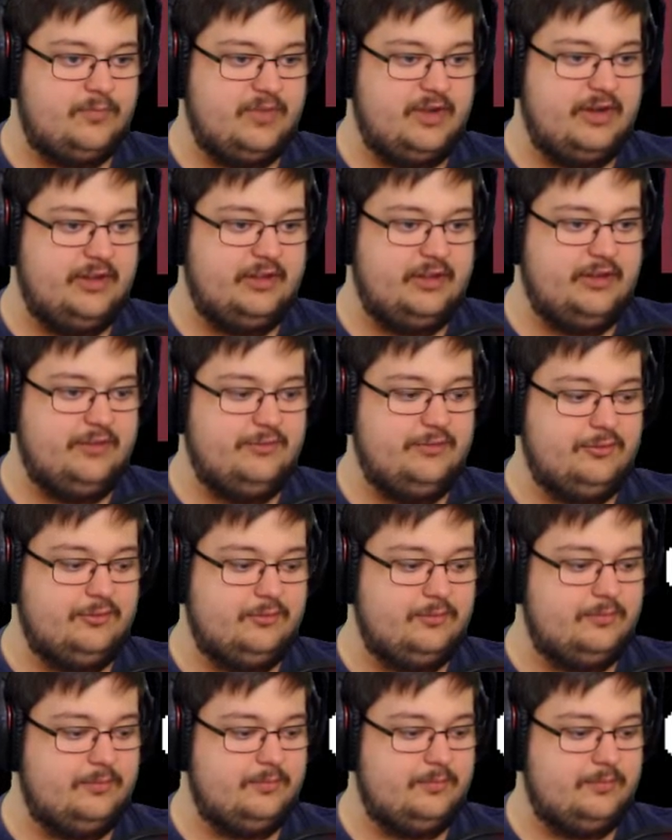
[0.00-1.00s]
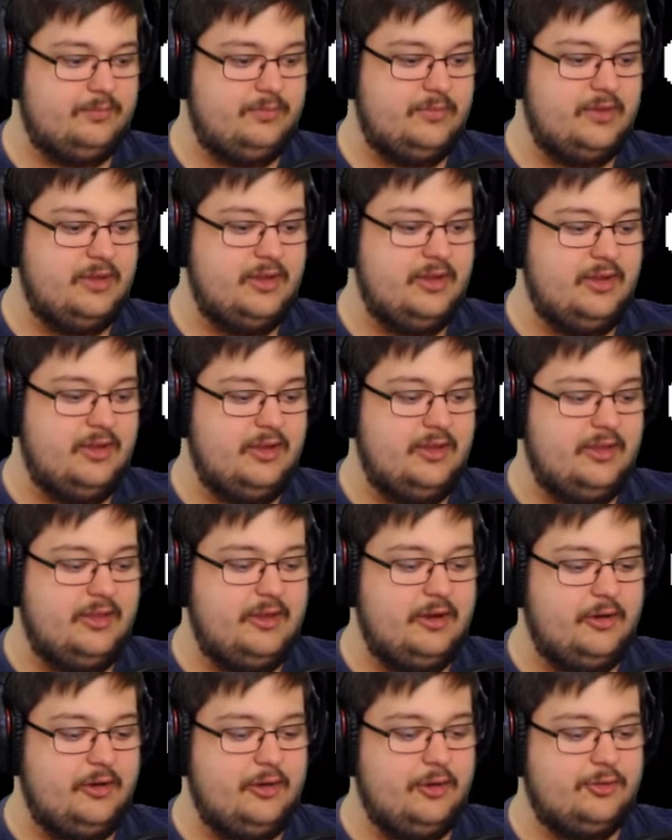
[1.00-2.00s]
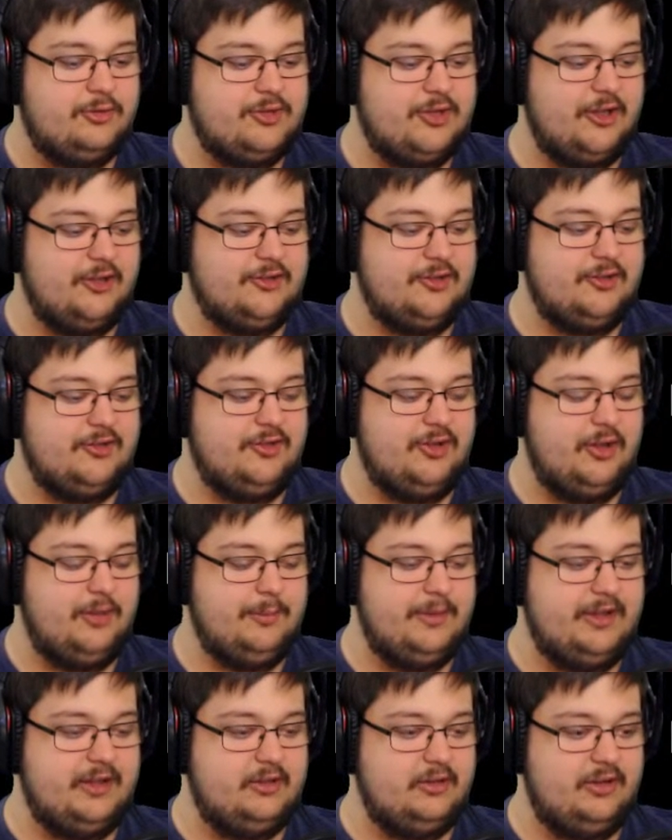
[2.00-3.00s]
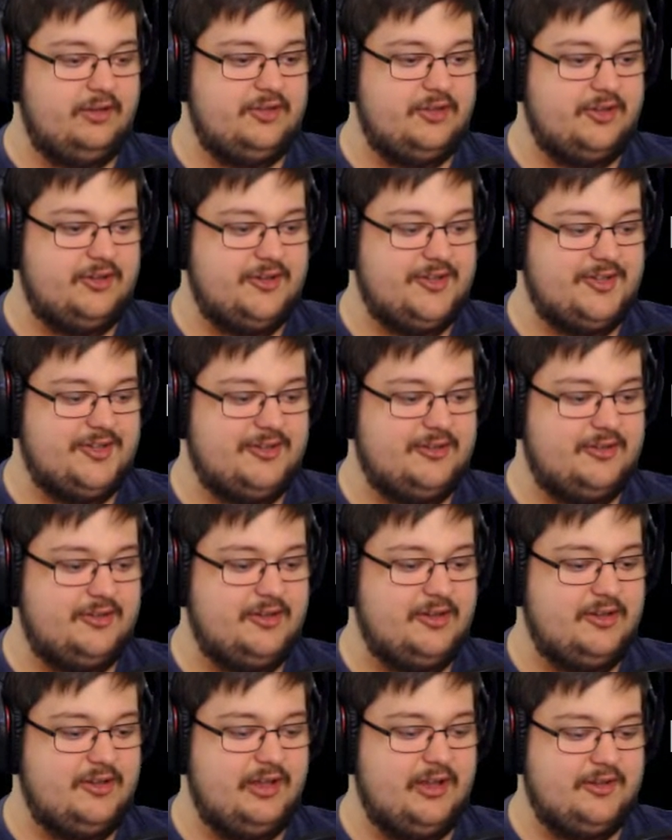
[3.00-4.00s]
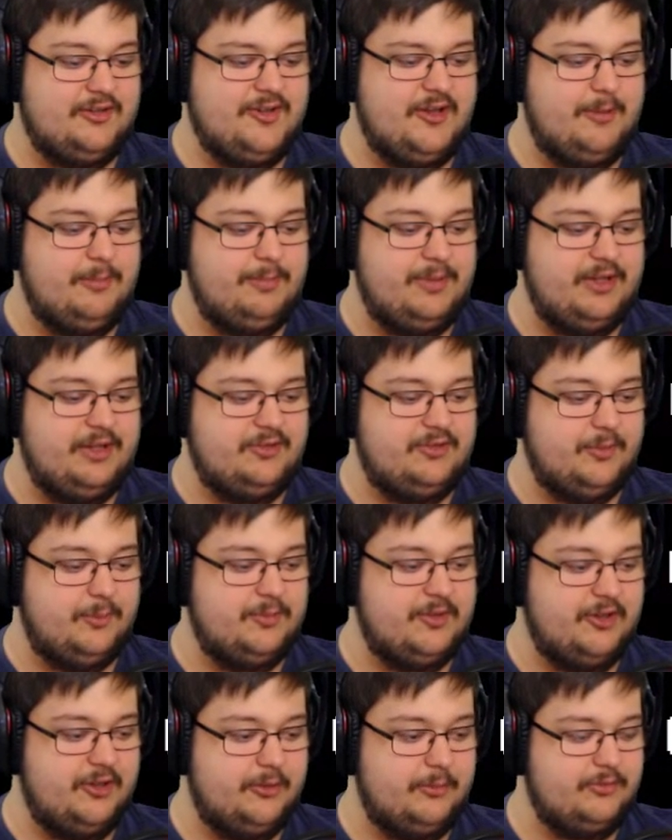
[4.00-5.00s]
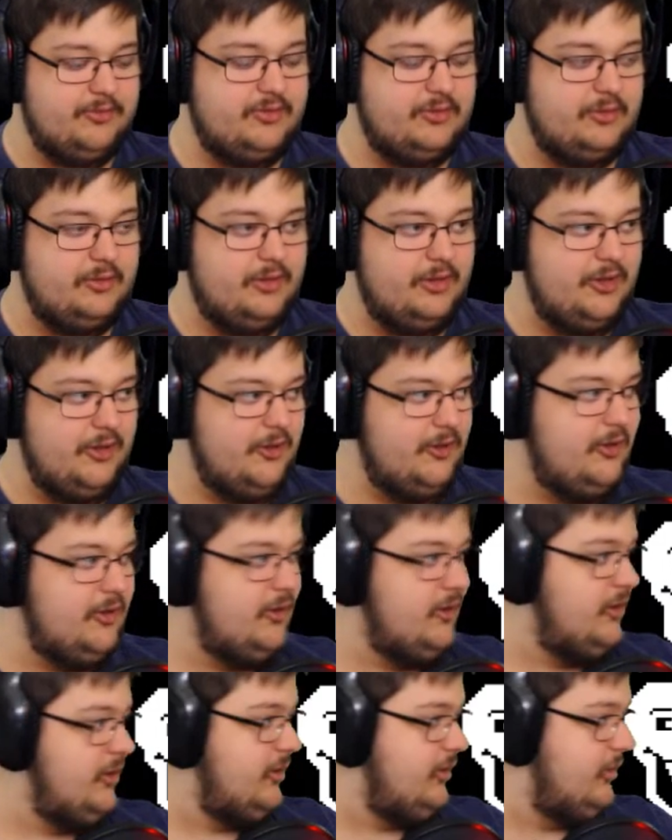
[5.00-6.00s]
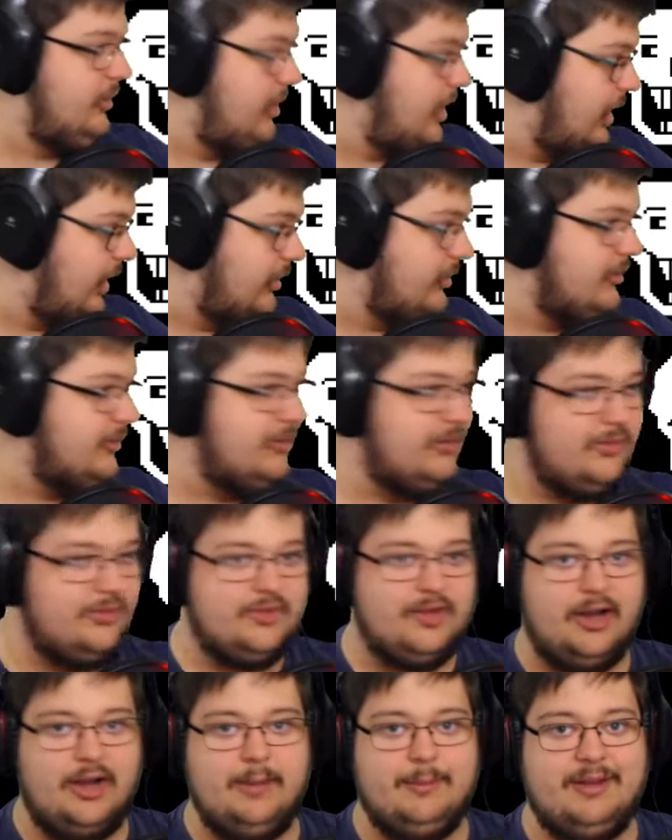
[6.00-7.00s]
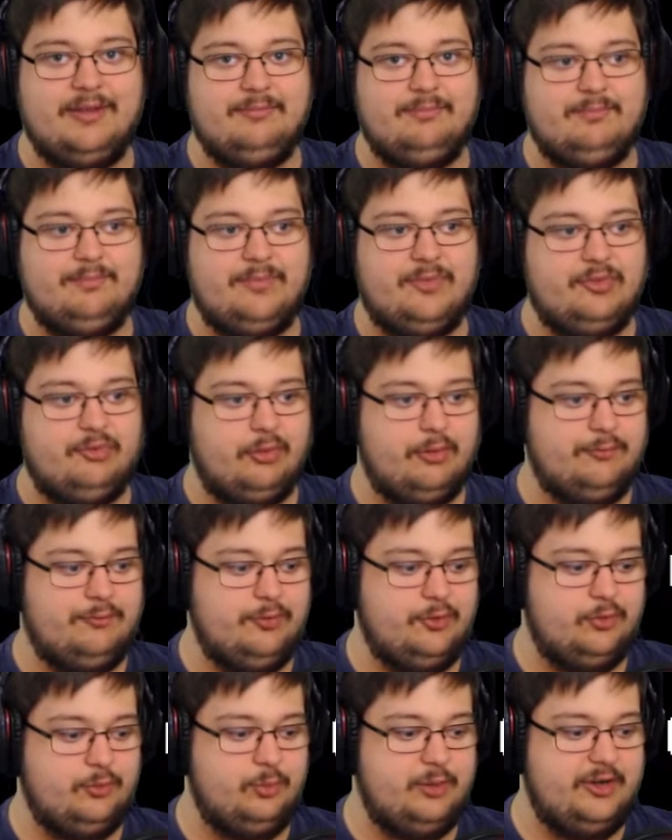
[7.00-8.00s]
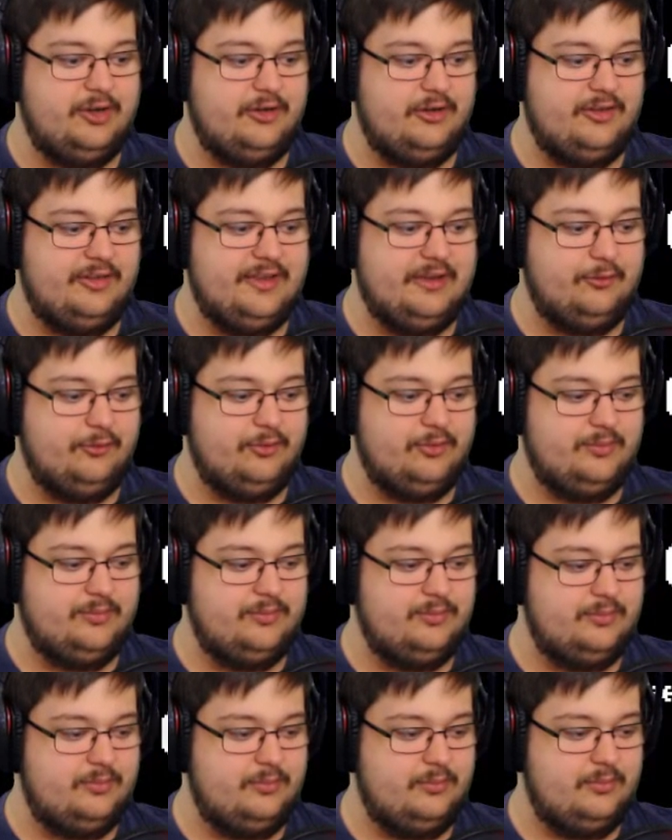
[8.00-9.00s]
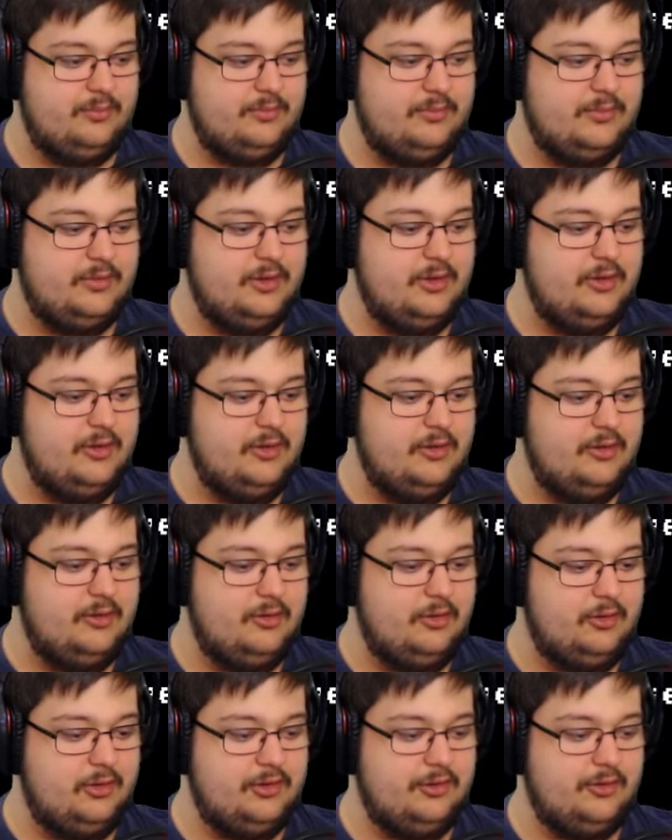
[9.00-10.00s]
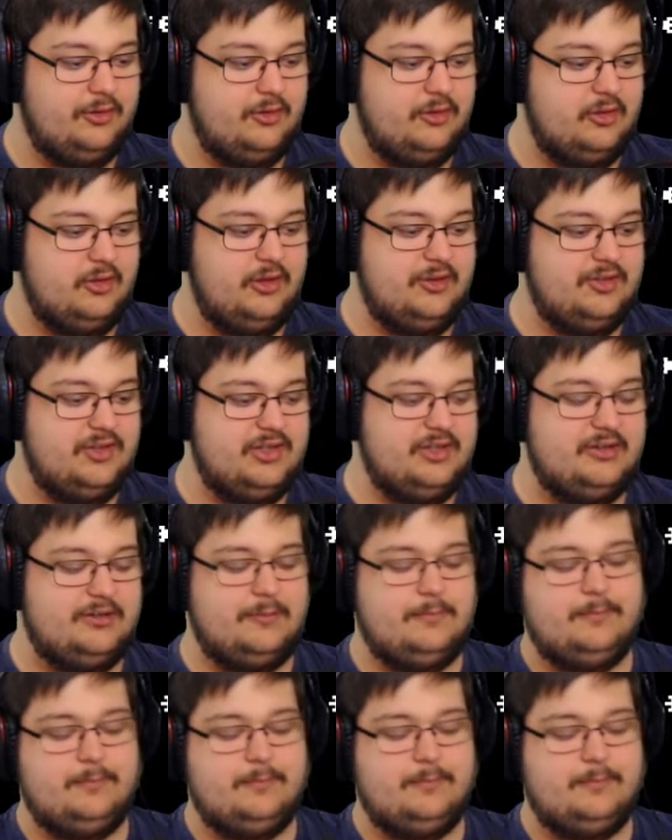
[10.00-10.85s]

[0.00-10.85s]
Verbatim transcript: Can I leave? There are no skeletons inside my closet. Except me sometimes. Ugh! Ah, sorry, my throat feels weird, and that was... Look into the closet.